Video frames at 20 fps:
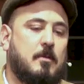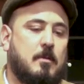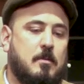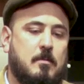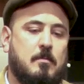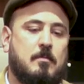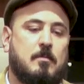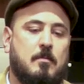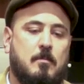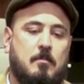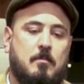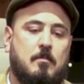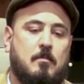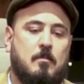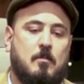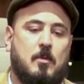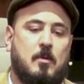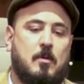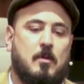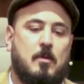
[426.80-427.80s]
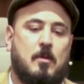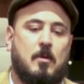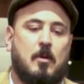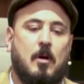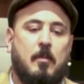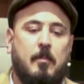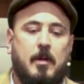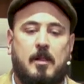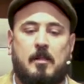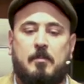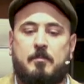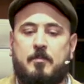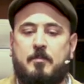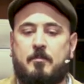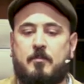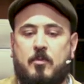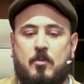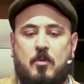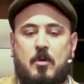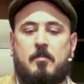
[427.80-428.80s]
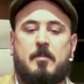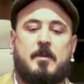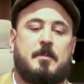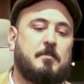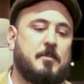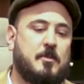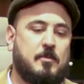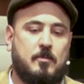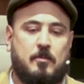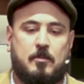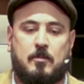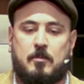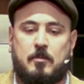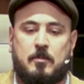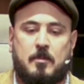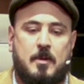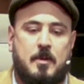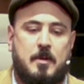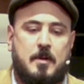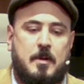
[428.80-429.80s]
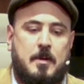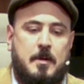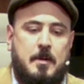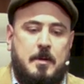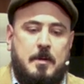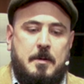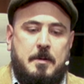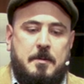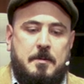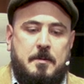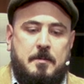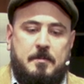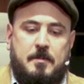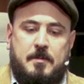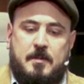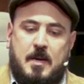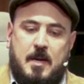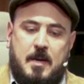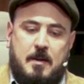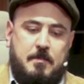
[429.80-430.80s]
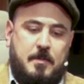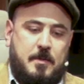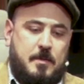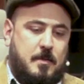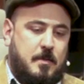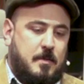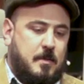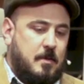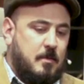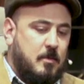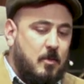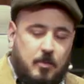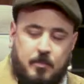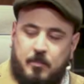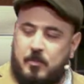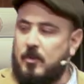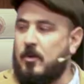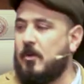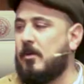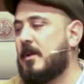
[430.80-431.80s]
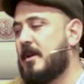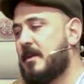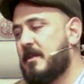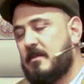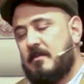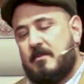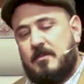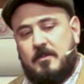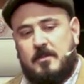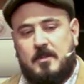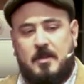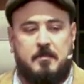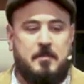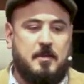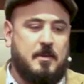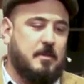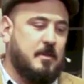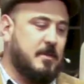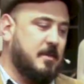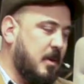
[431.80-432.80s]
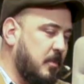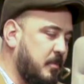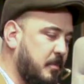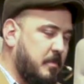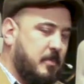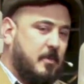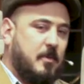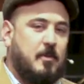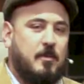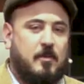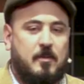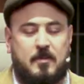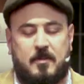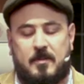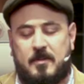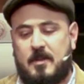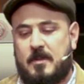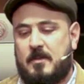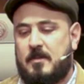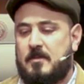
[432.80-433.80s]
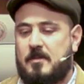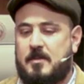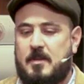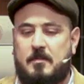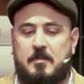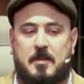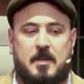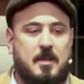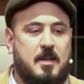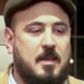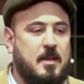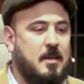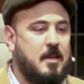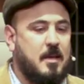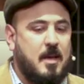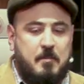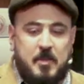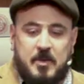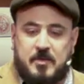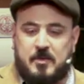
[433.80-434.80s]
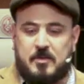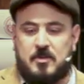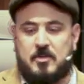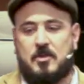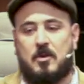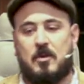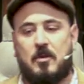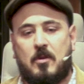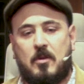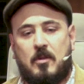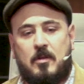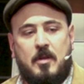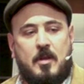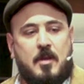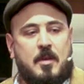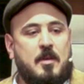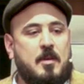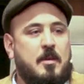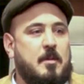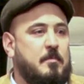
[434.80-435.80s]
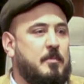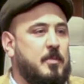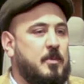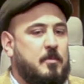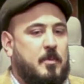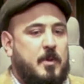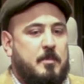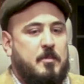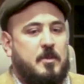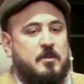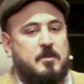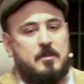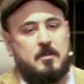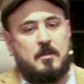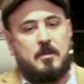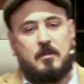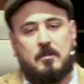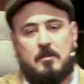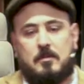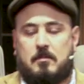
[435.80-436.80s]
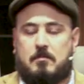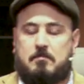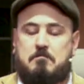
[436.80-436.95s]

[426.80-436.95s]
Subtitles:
our global problems to save the North Pole and to save the South Pole or to save the Amazon jungle, but we must not